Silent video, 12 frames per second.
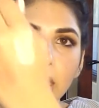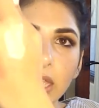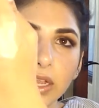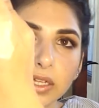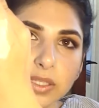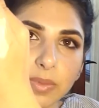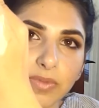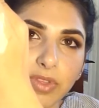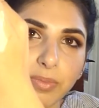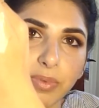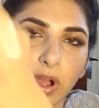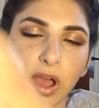Here's some of
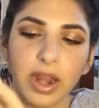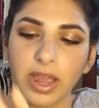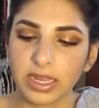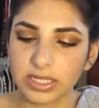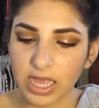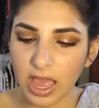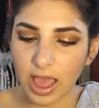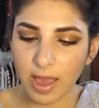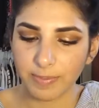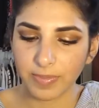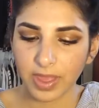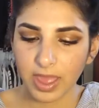the product.
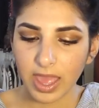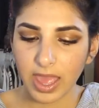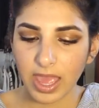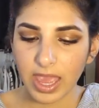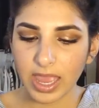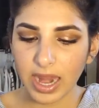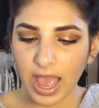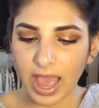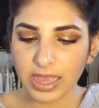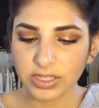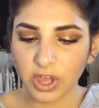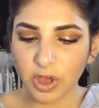It
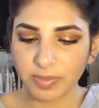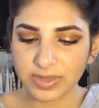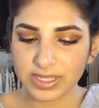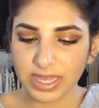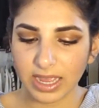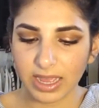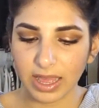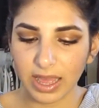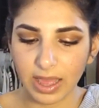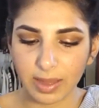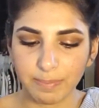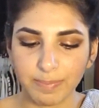has almost like
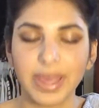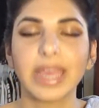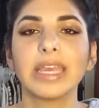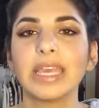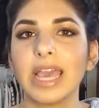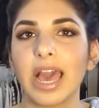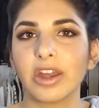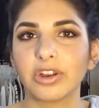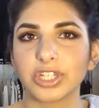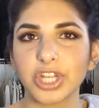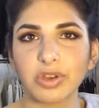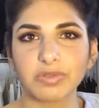a pinky
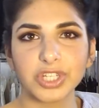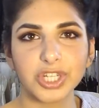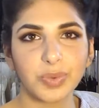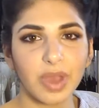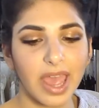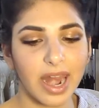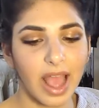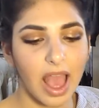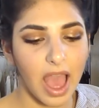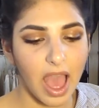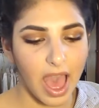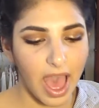undertone to it,
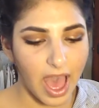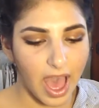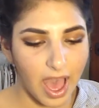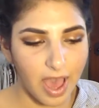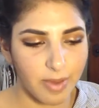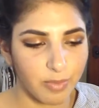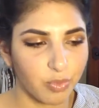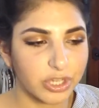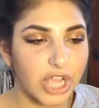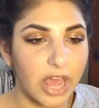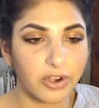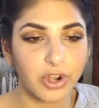
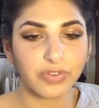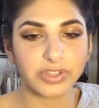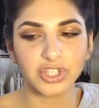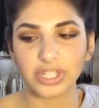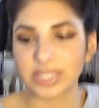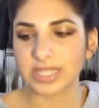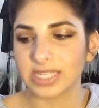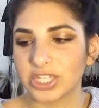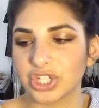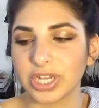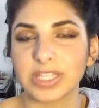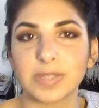which I don't know if it's just
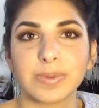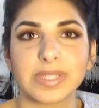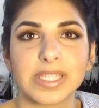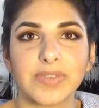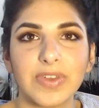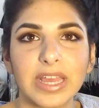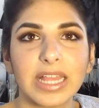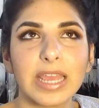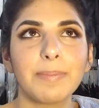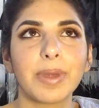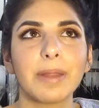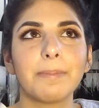this shade
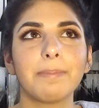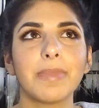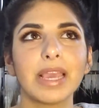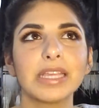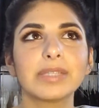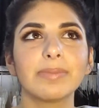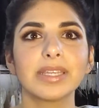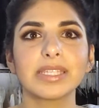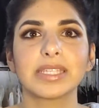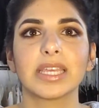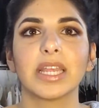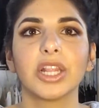specifically, but it makes my
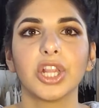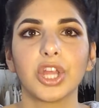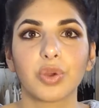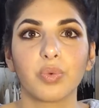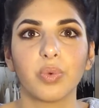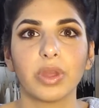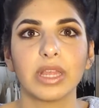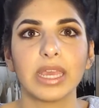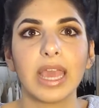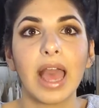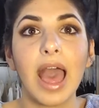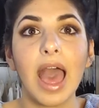skin look really